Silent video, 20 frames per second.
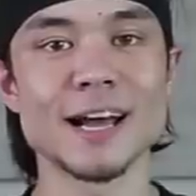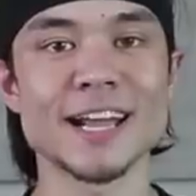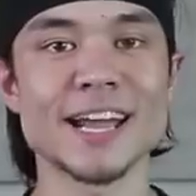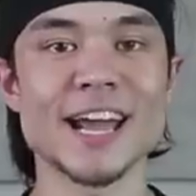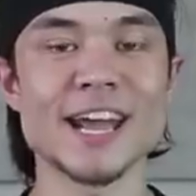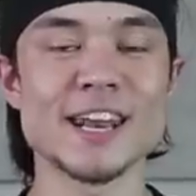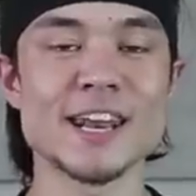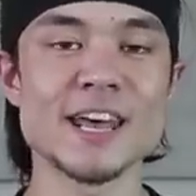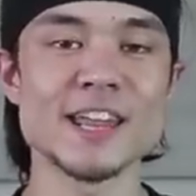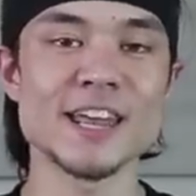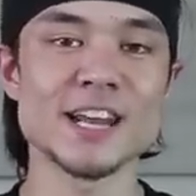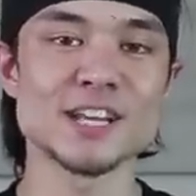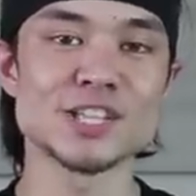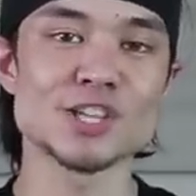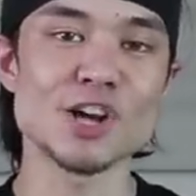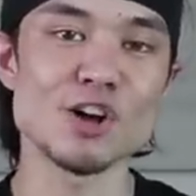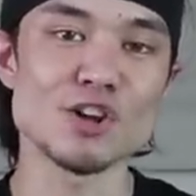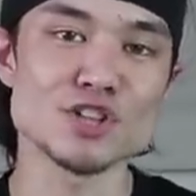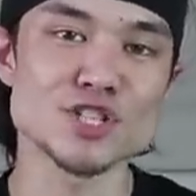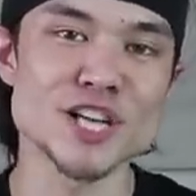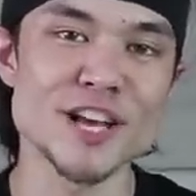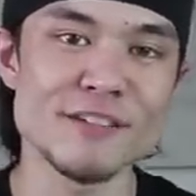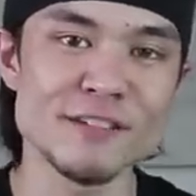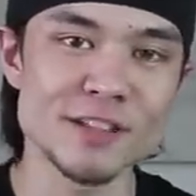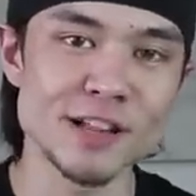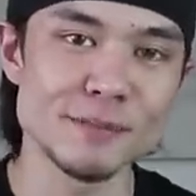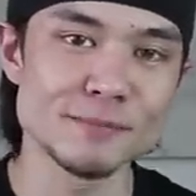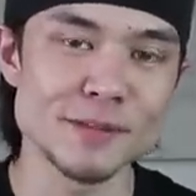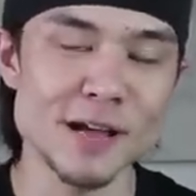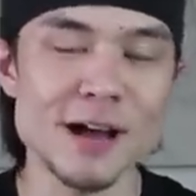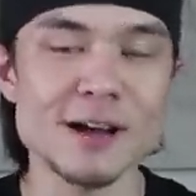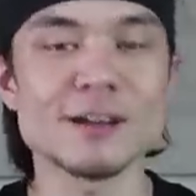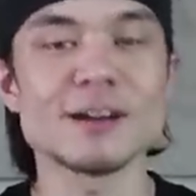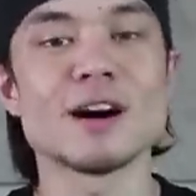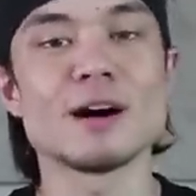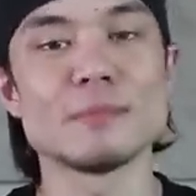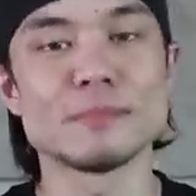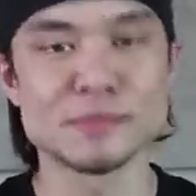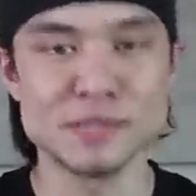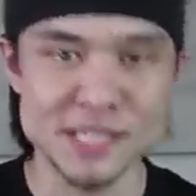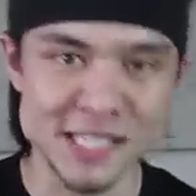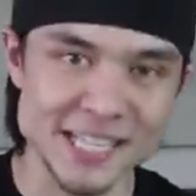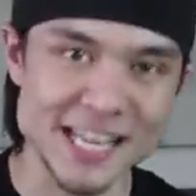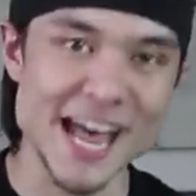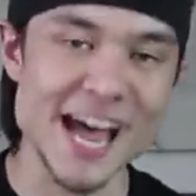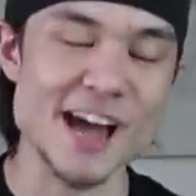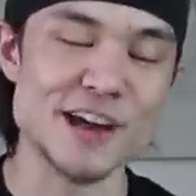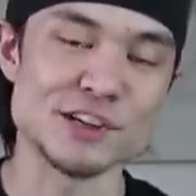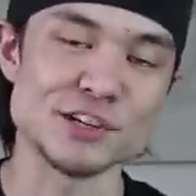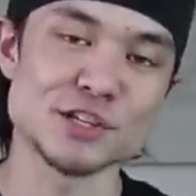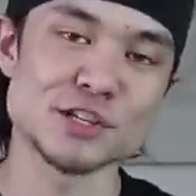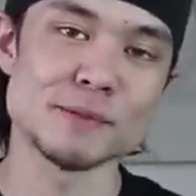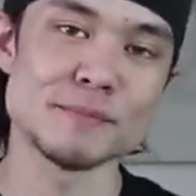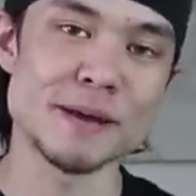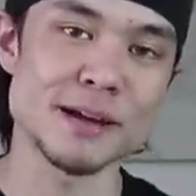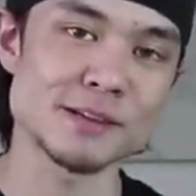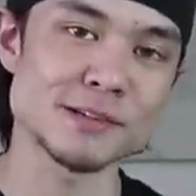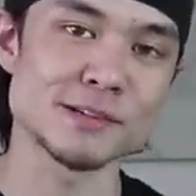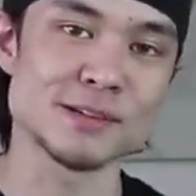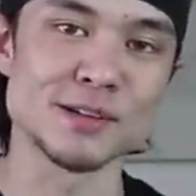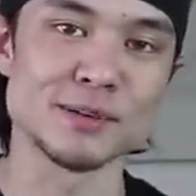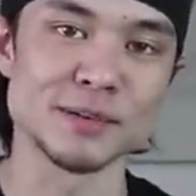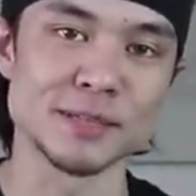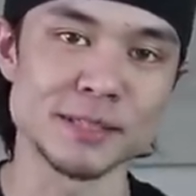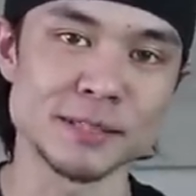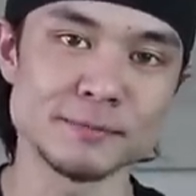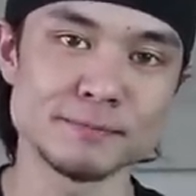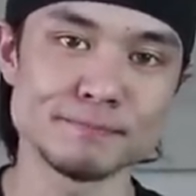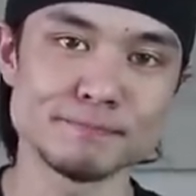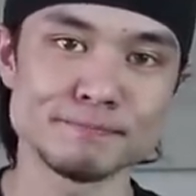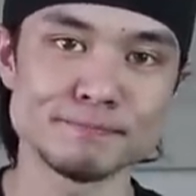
Again, that is dollarshaveclub.com slash Matt Stonie.